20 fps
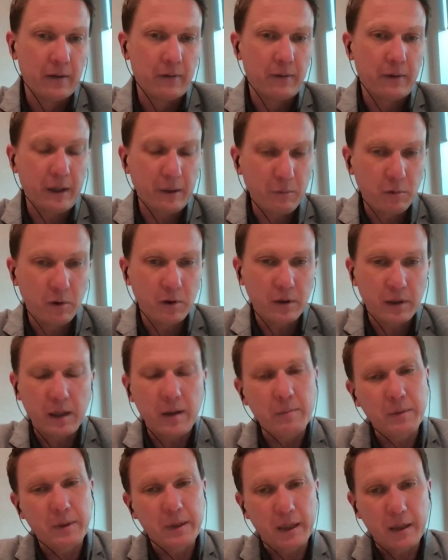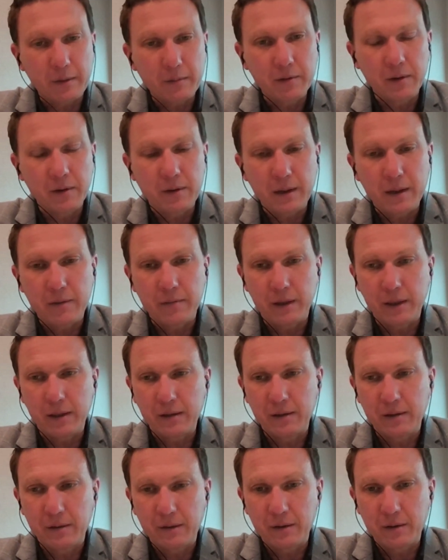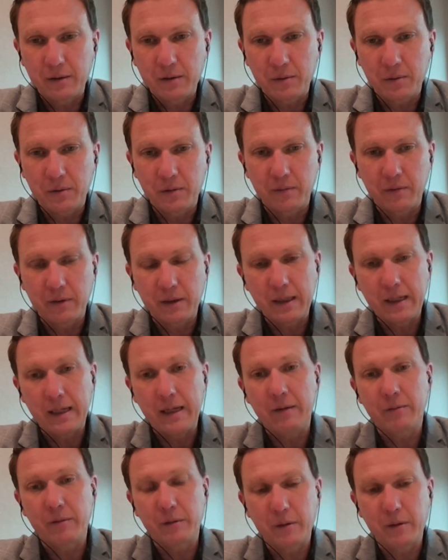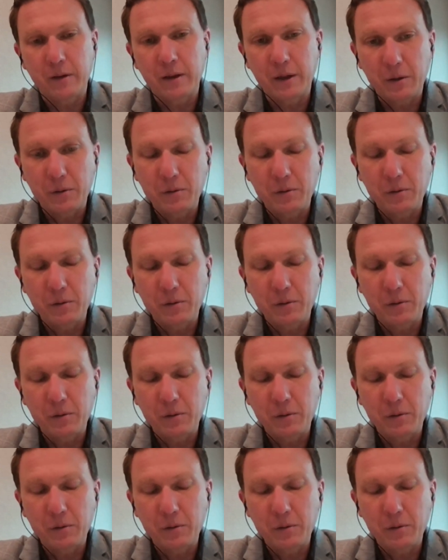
then what comes after the event, the sort of the everything